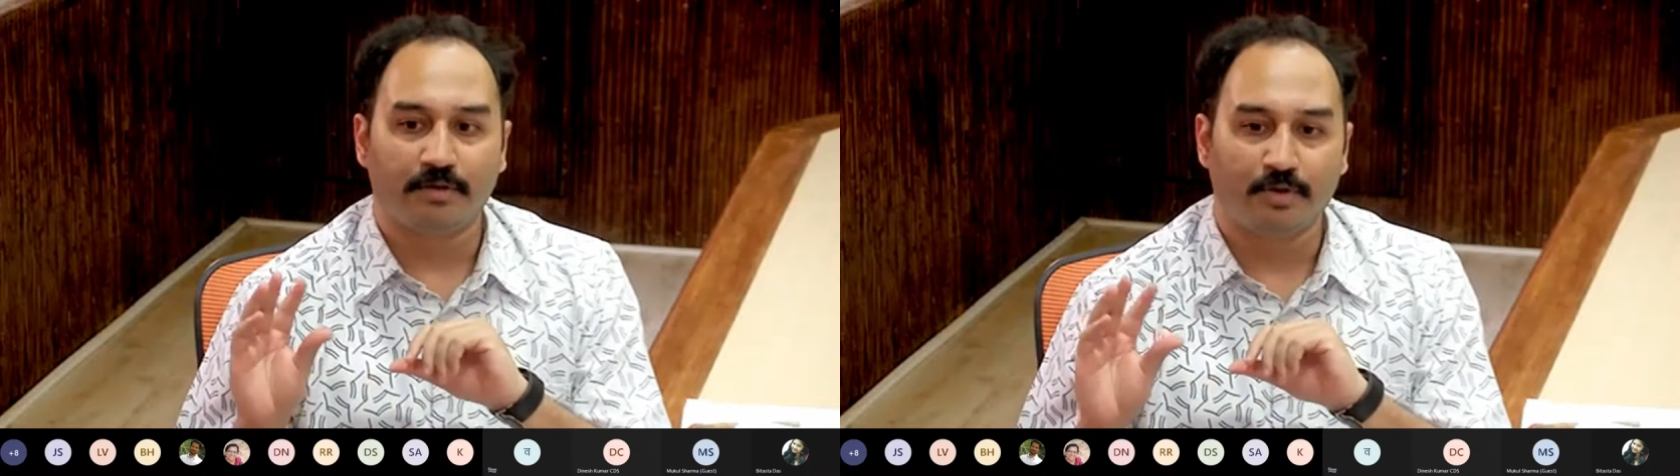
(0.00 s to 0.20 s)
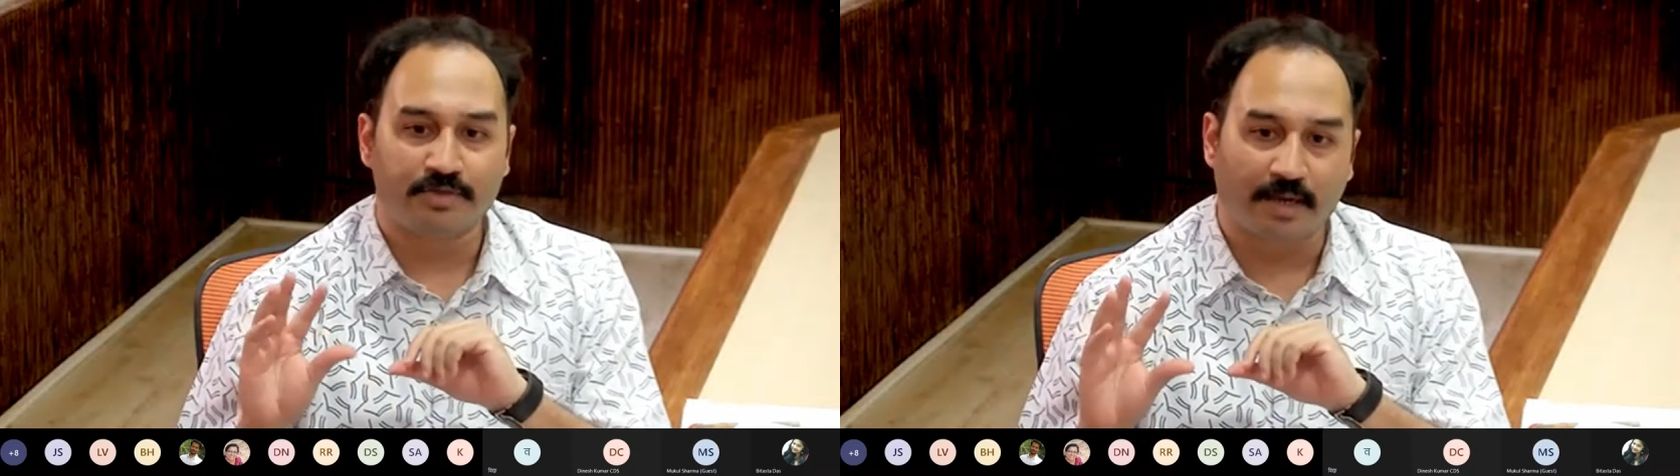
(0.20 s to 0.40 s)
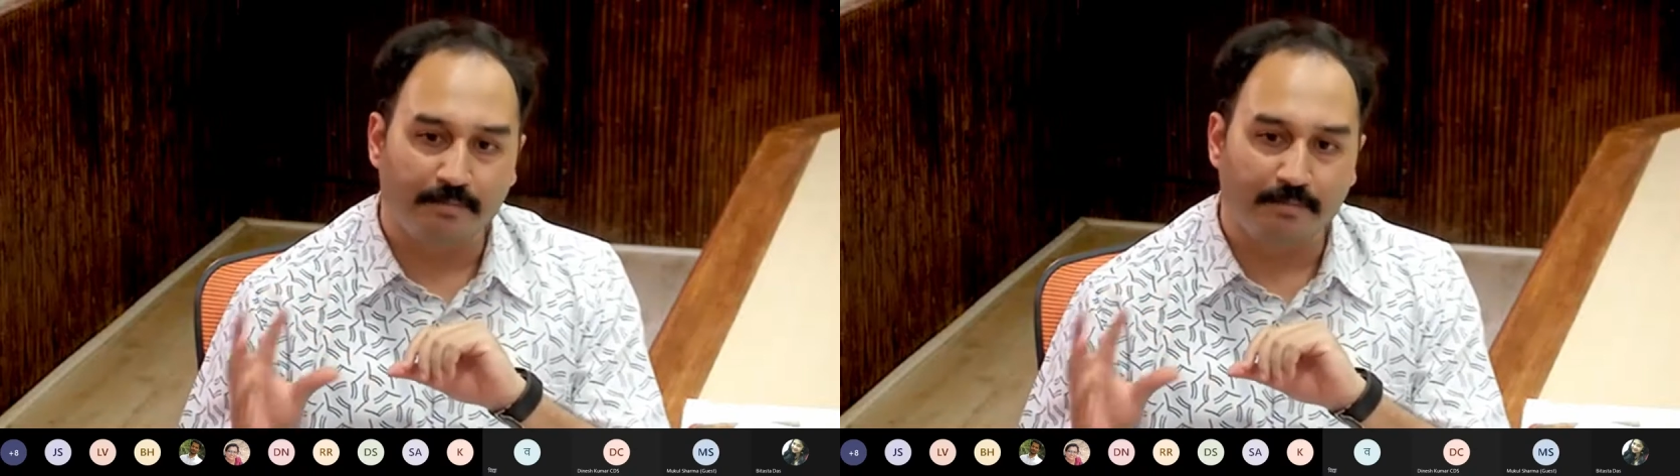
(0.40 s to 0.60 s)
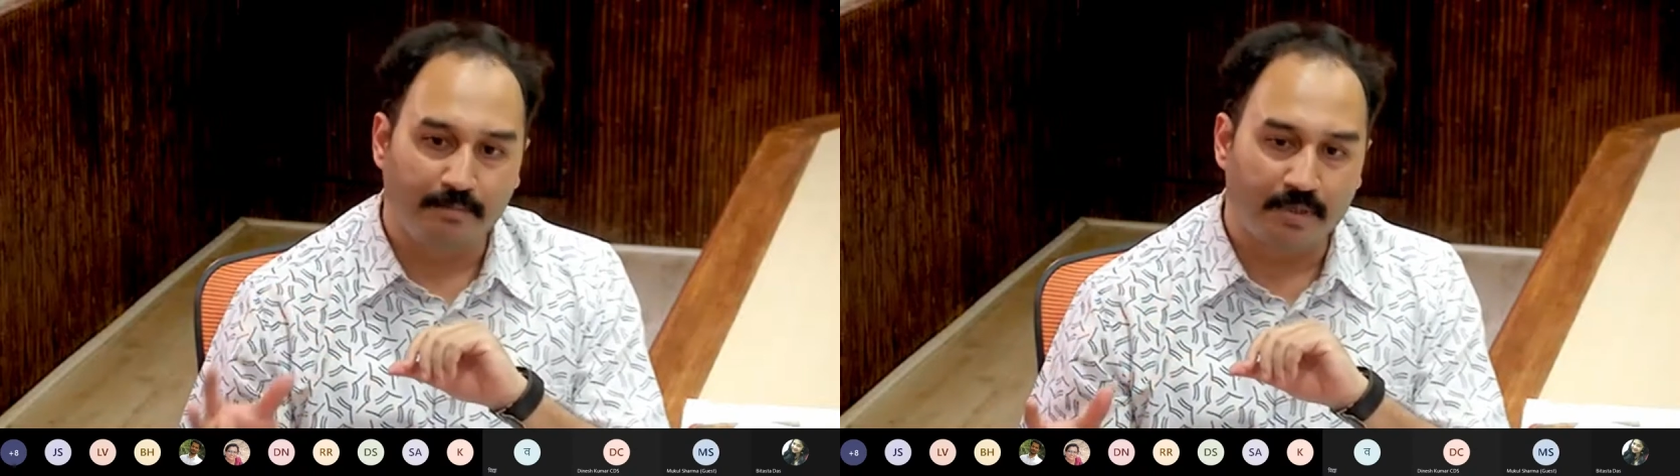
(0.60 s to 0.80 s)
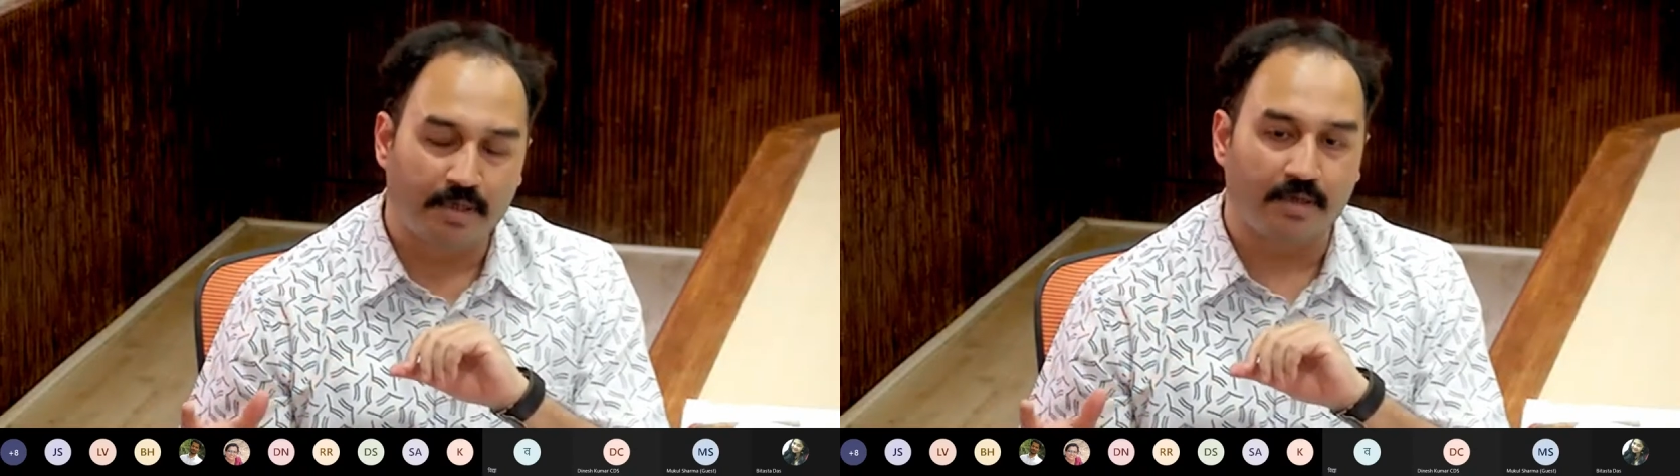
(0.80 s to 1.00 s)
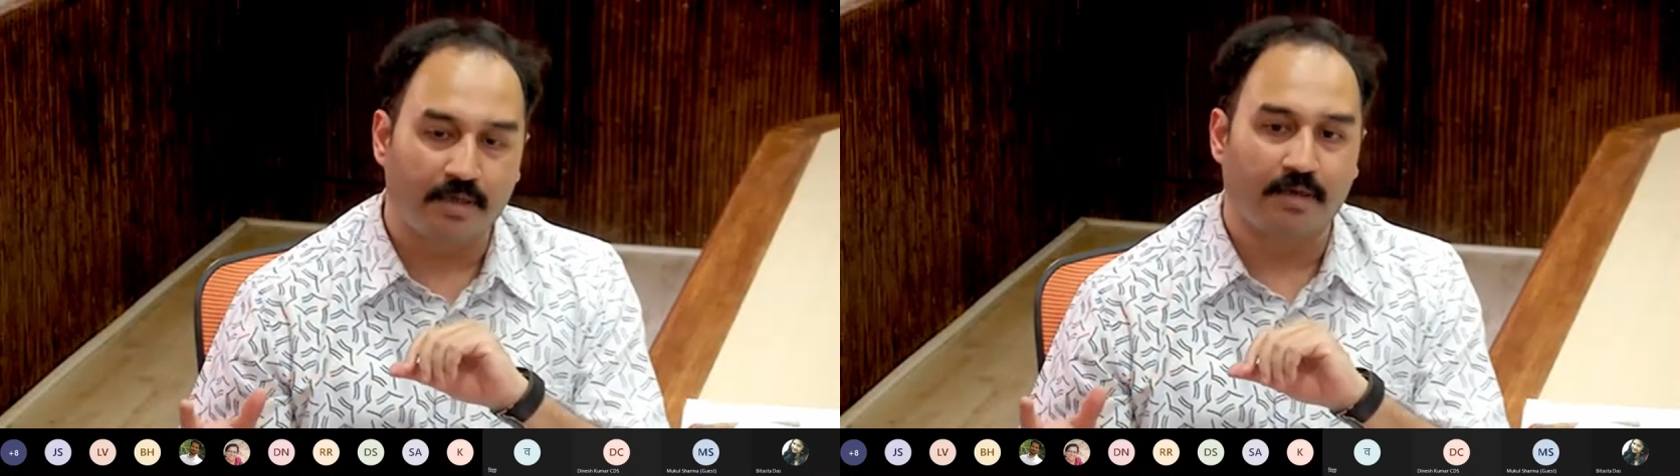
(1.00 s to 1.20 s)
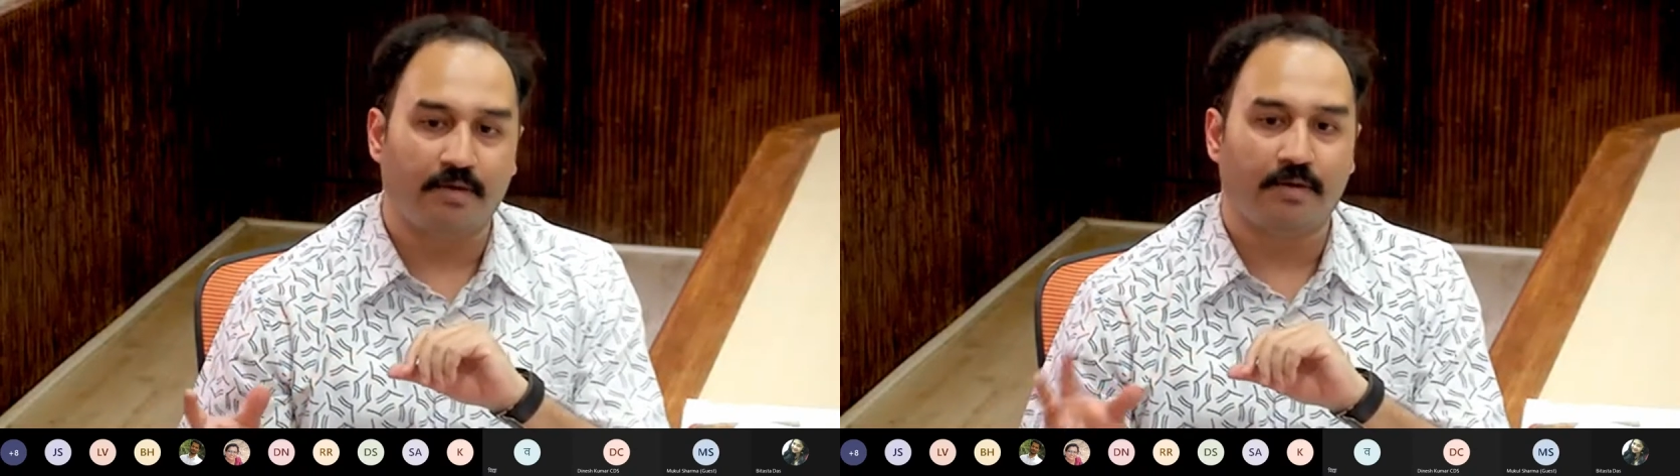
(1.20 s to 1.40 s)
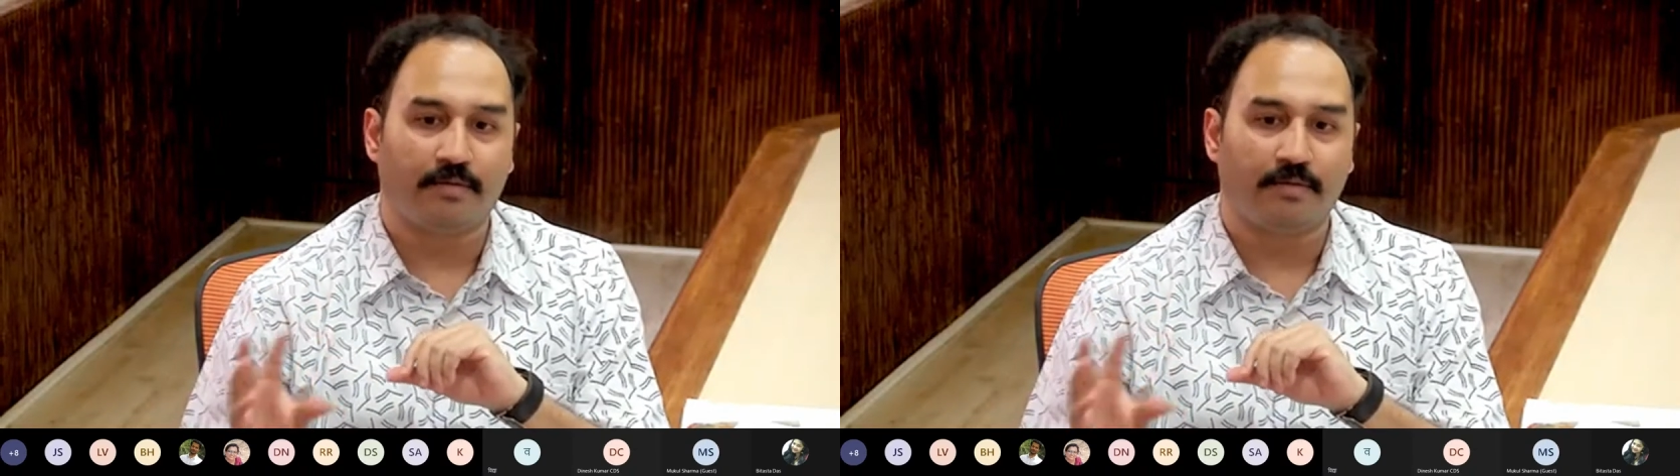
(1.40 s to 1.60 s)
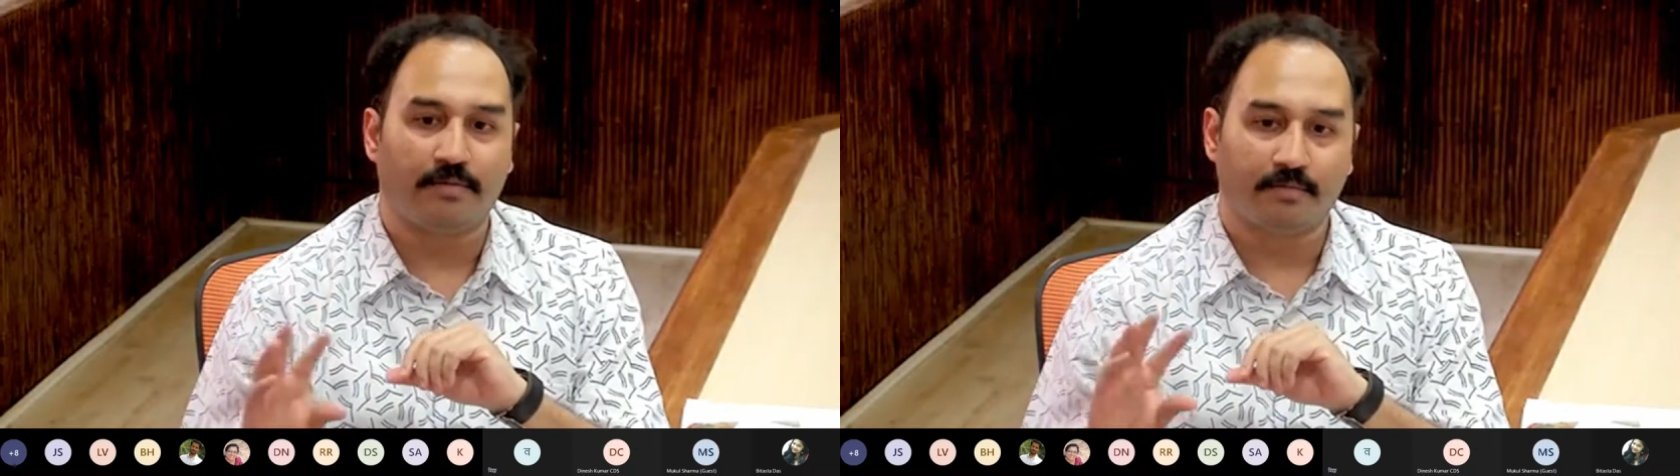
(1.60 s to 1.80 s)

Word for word: you know some uh,